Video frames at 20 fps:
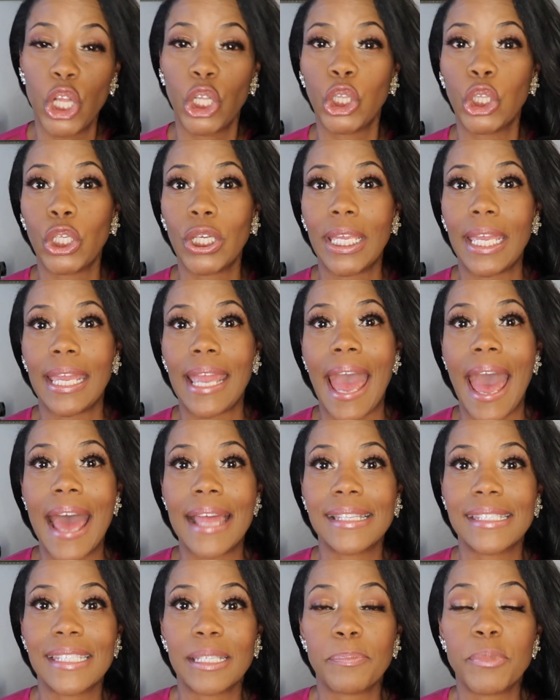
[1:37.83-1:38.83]
looking
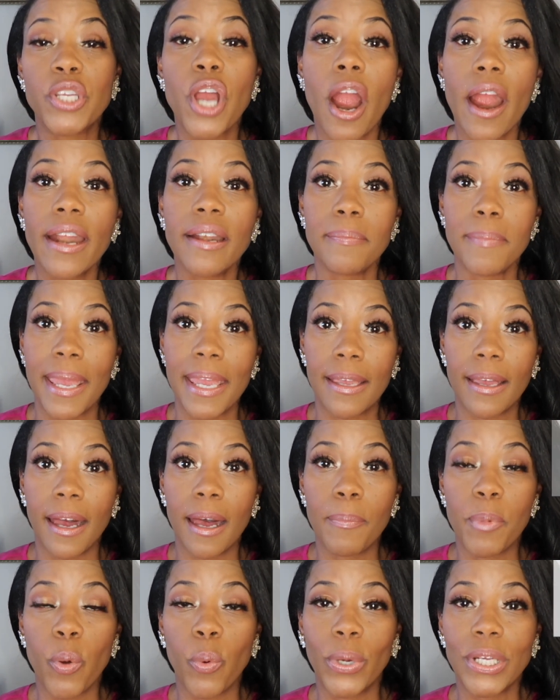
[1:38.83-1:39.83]
at some Tarte
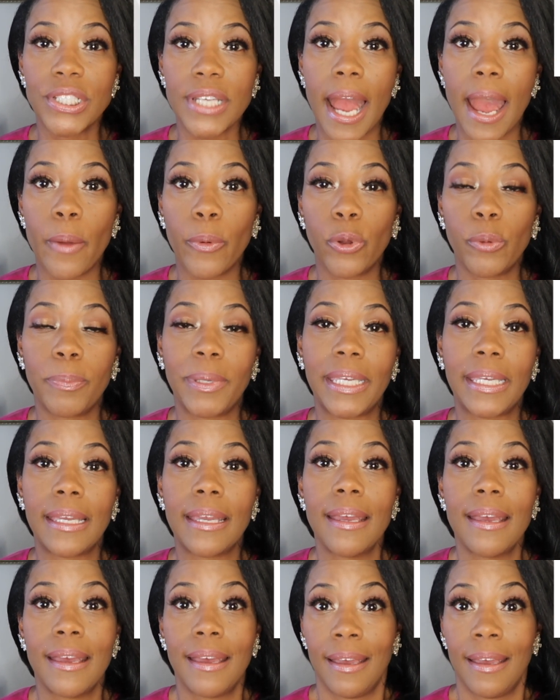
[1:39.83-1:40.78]
makeup, which I will be